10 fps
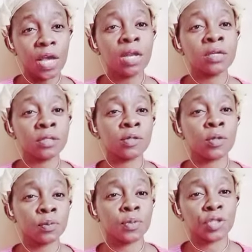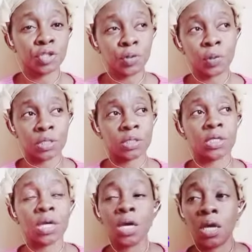let's not be shocked
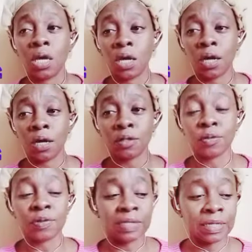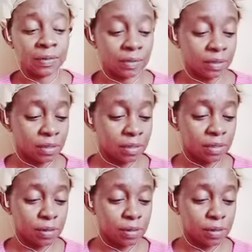to the extent